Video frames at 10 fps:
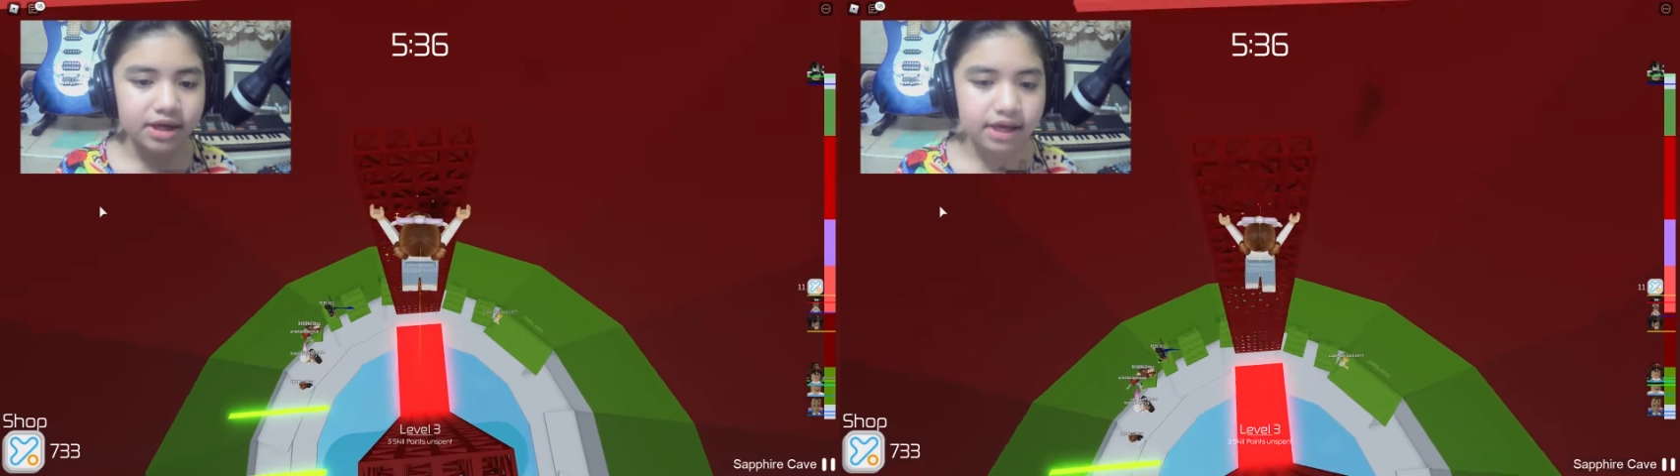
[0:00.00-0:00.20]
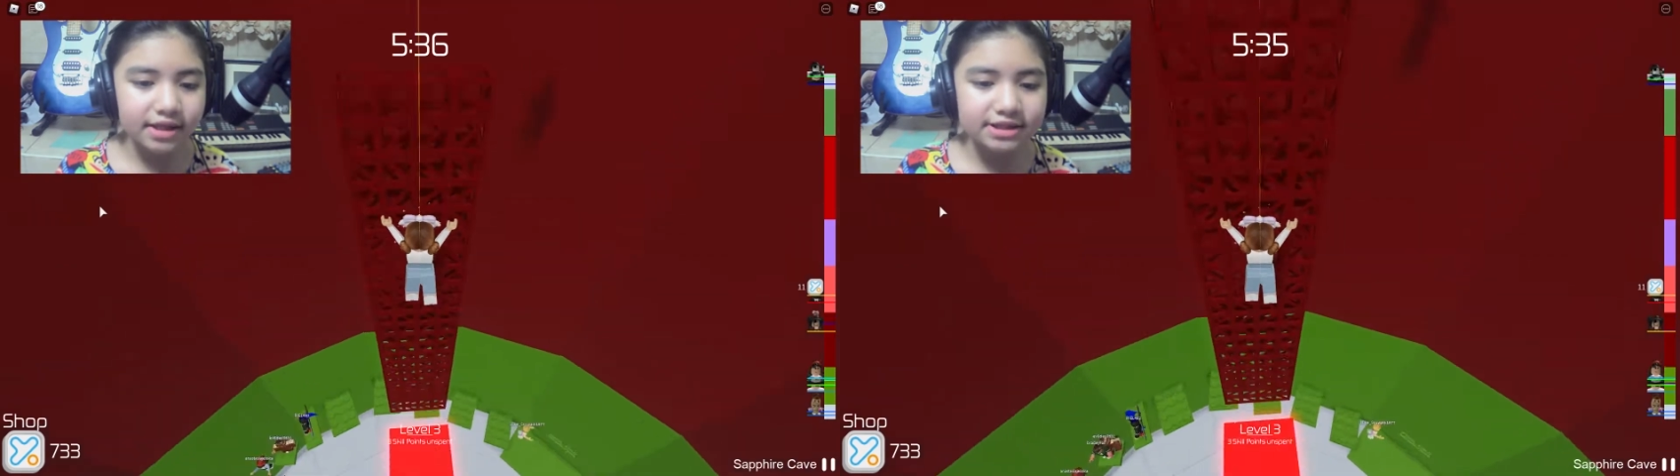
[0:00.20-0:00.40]

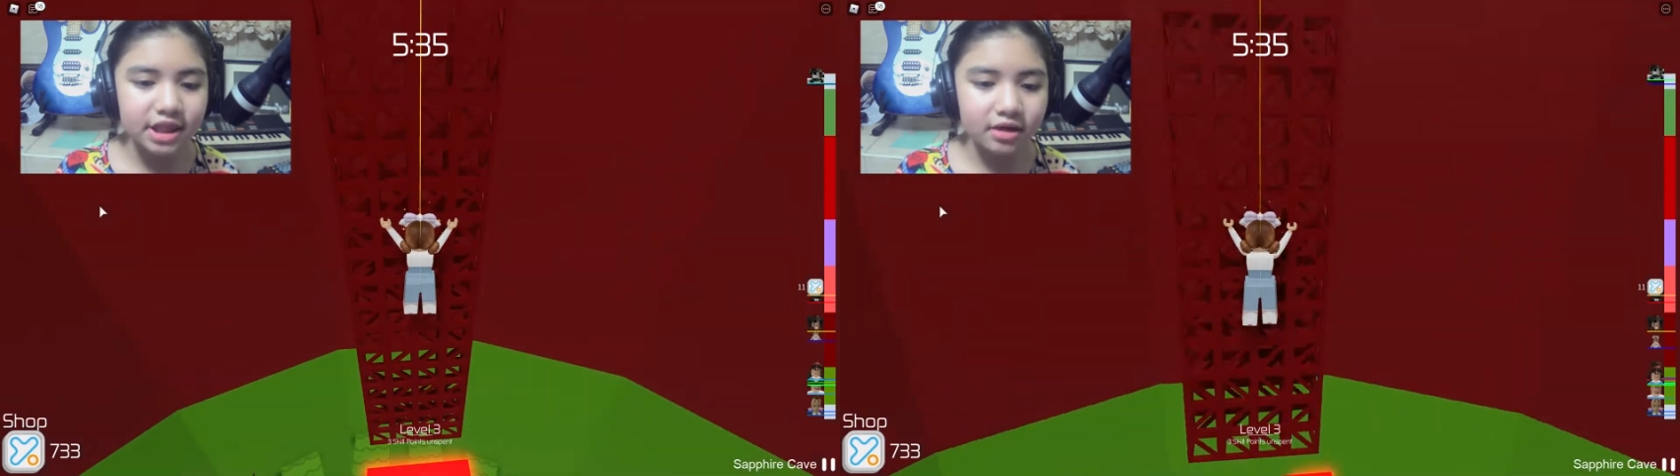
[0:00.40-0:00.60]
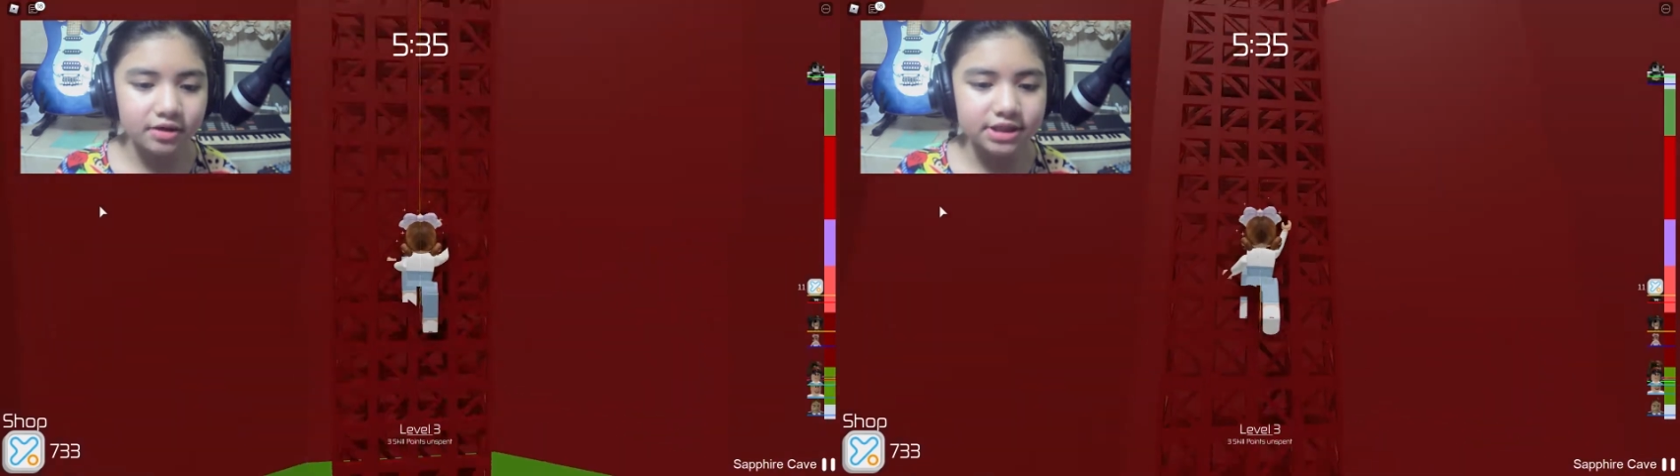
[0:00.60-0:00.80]
let's
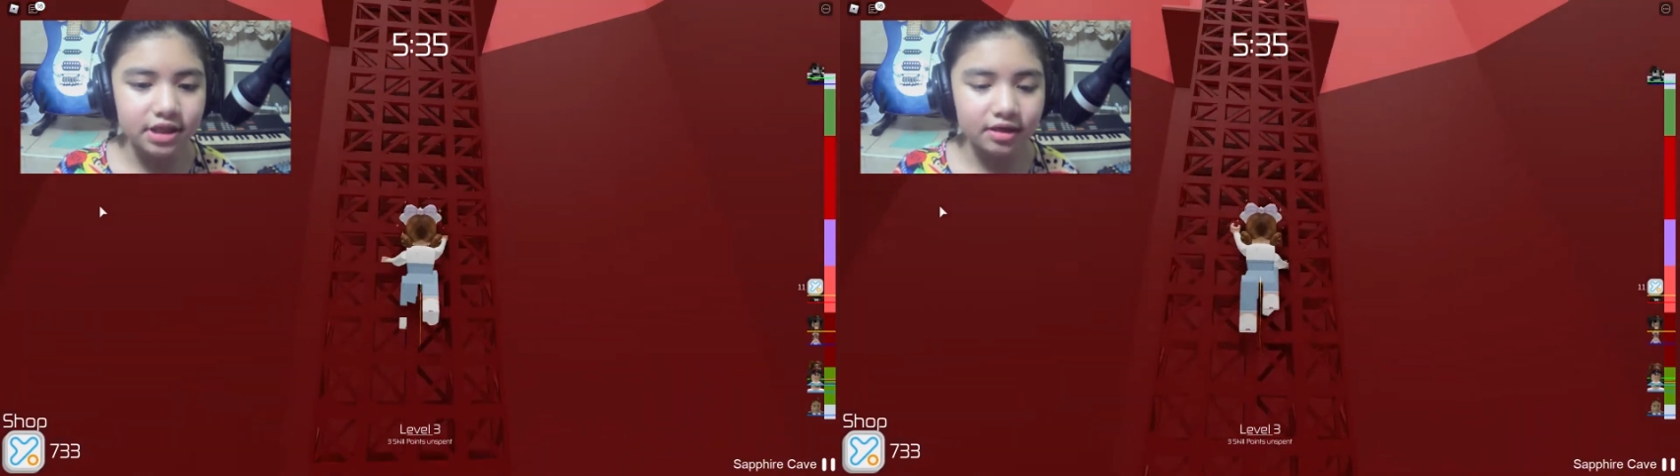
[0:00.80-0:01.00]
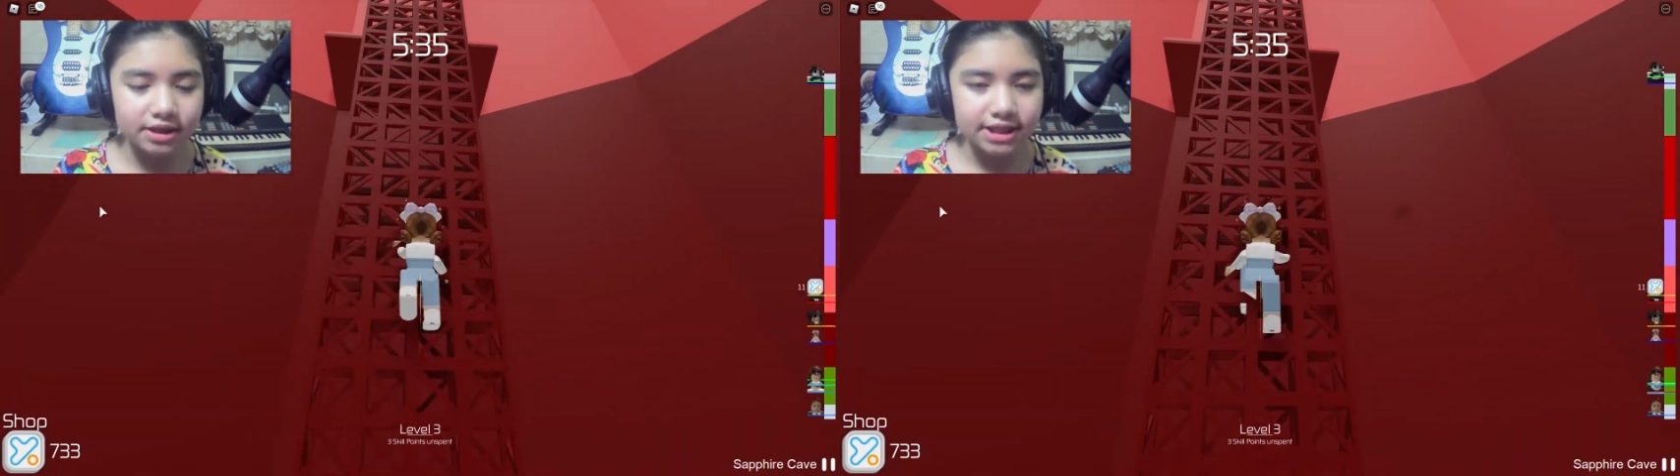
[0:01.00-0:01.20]
go, let's
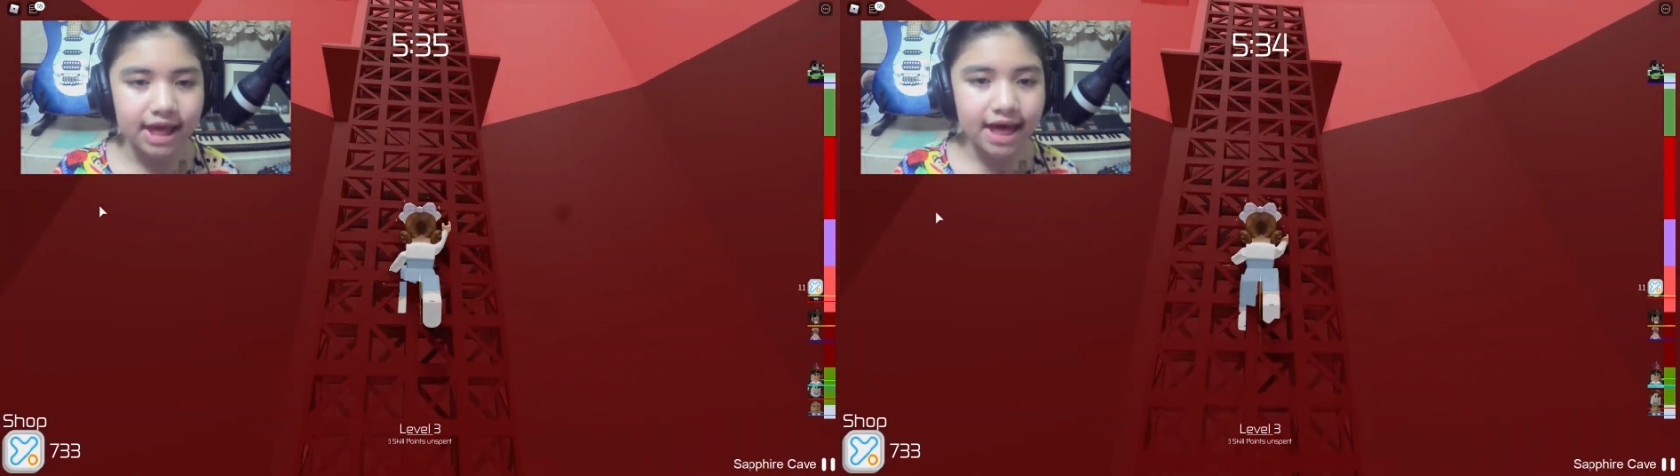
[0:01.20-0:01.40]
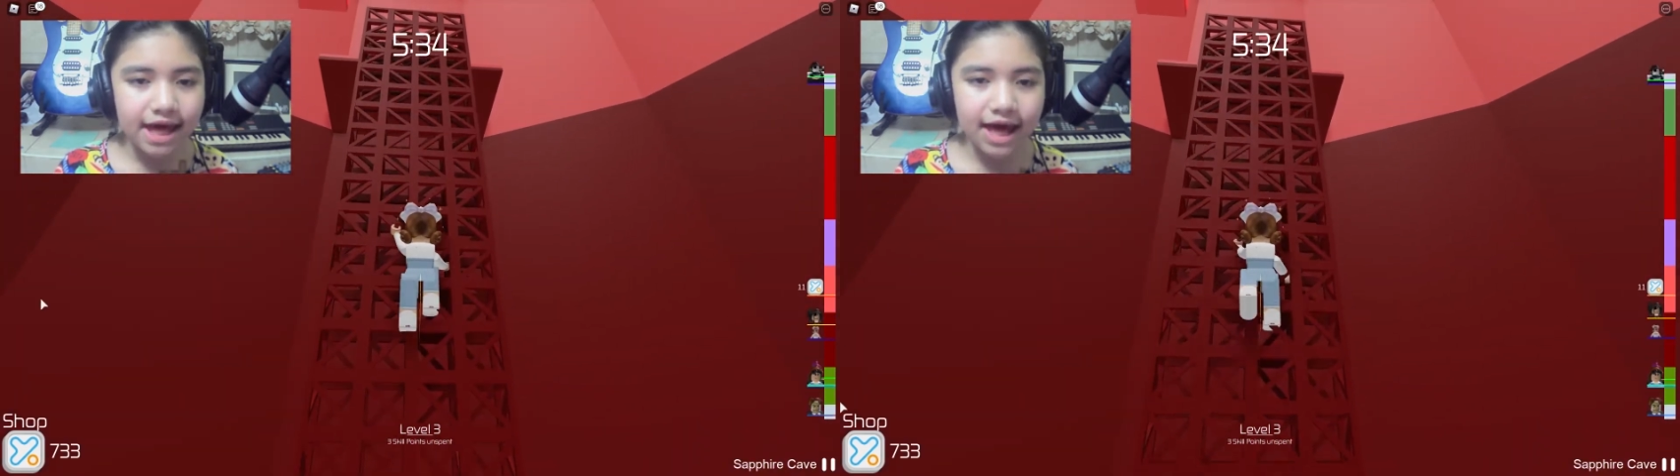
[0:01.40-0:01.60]
go.
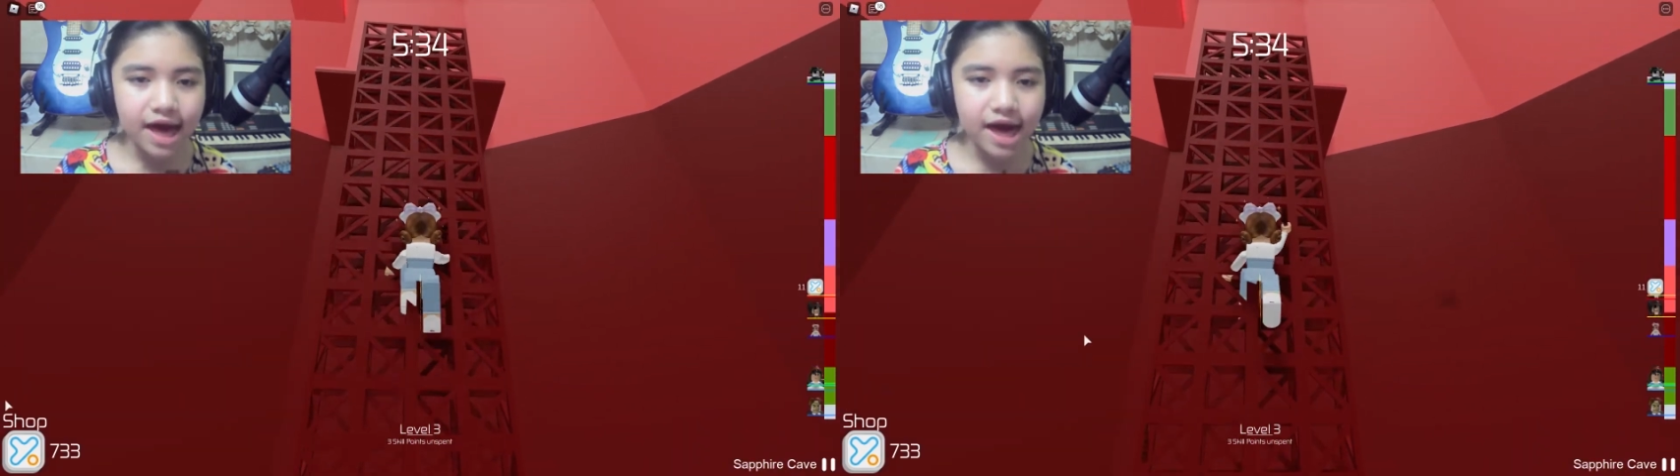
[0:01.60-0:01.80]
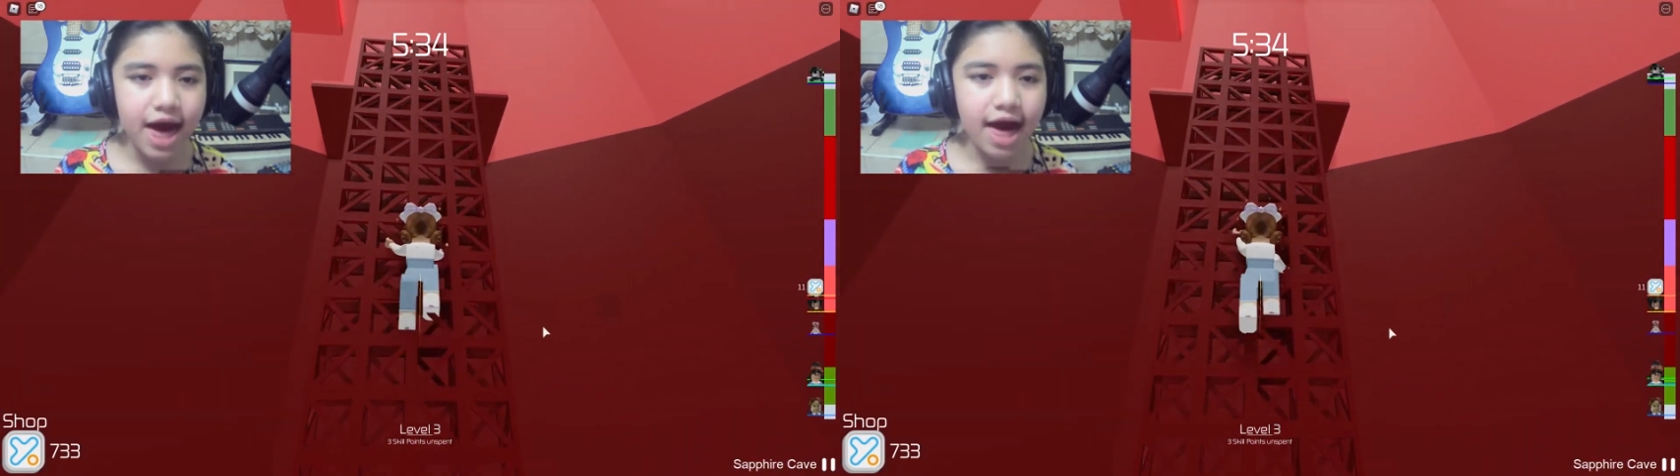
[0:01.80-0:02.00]

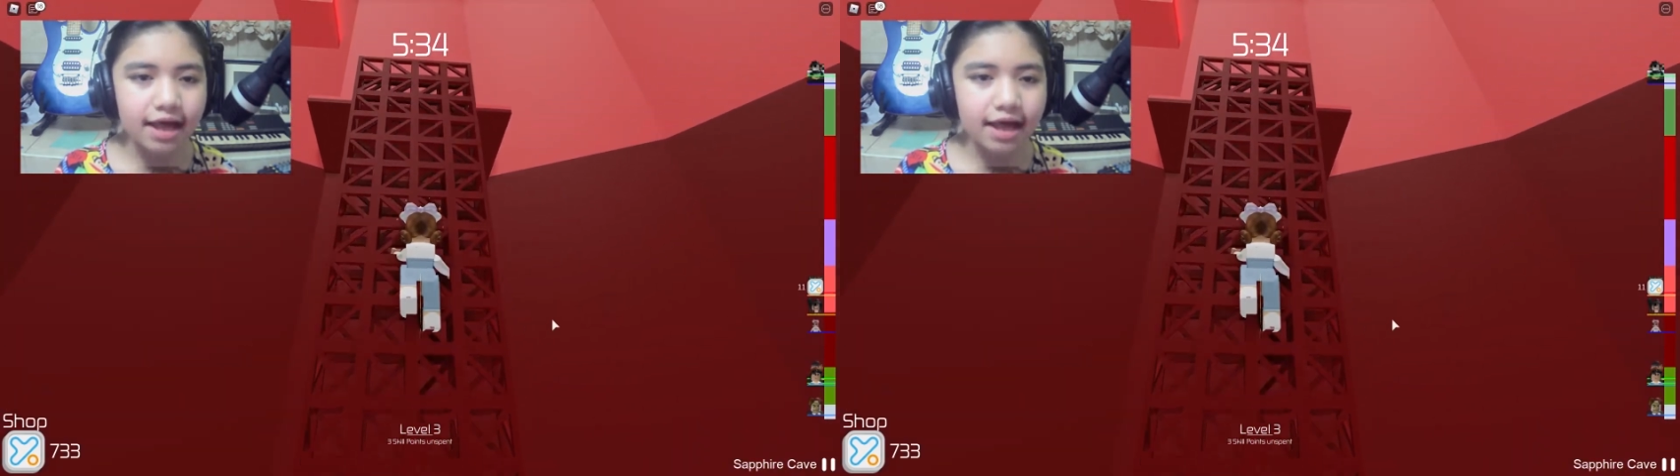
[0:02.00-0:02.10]
Yes!